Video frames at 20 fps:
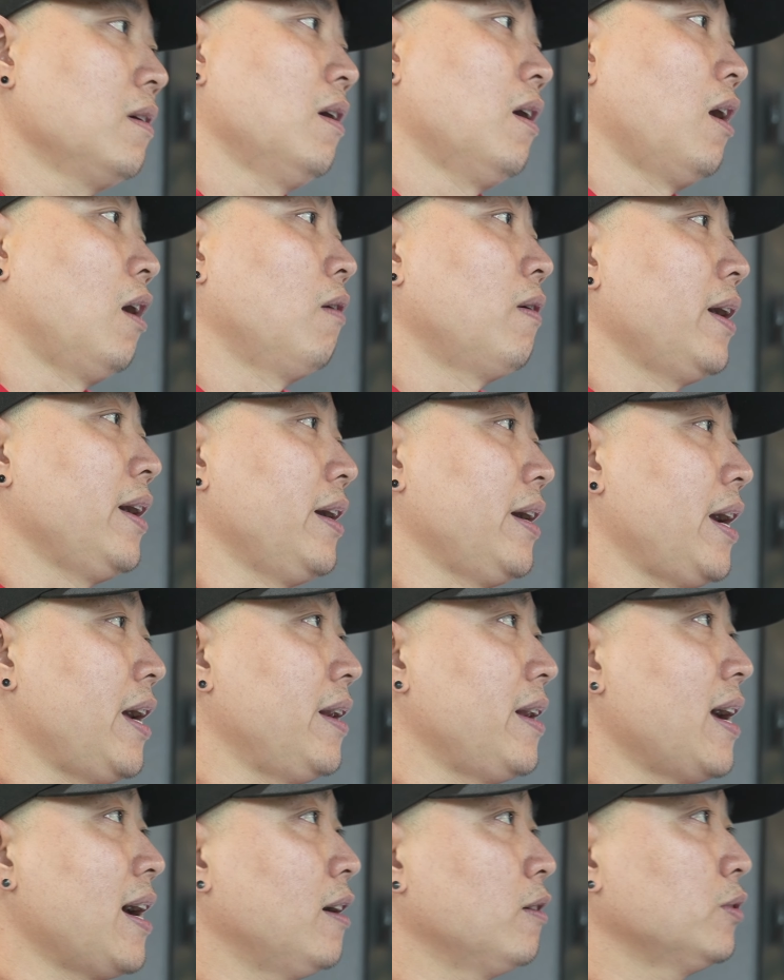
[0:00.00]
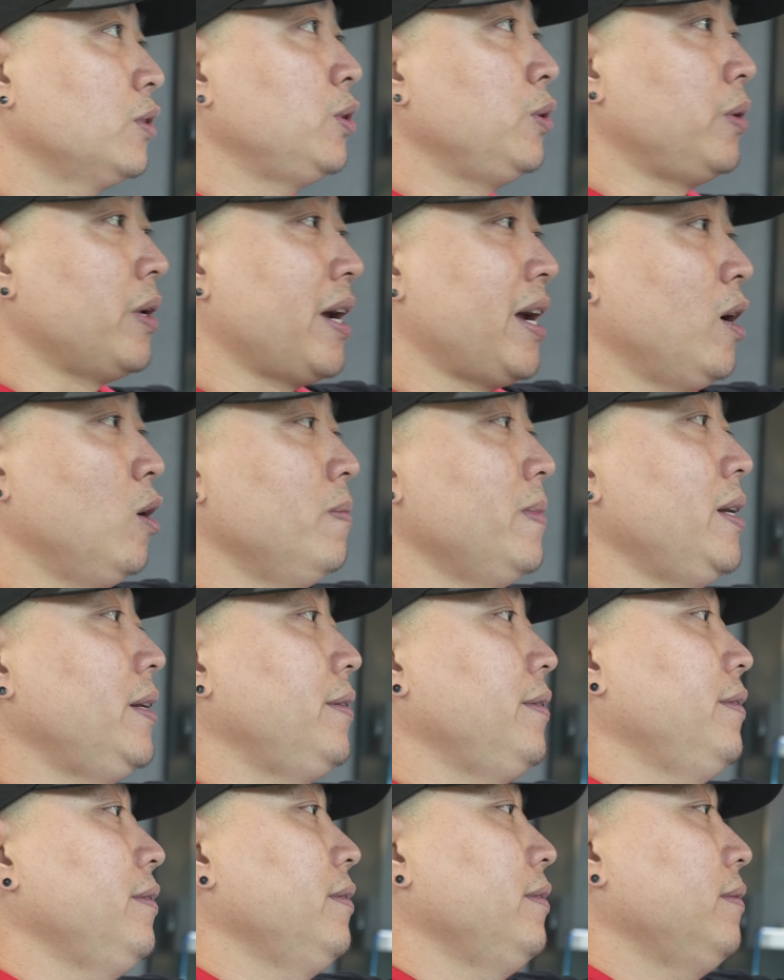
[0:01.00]
All right, and now to the helmet
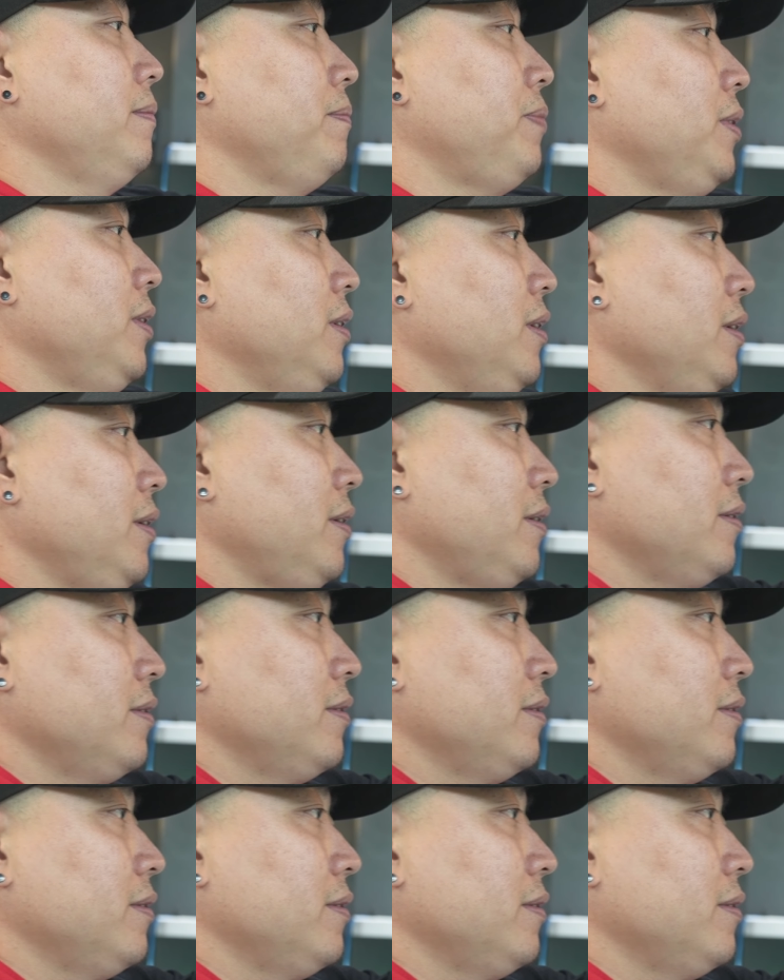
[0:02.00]
part.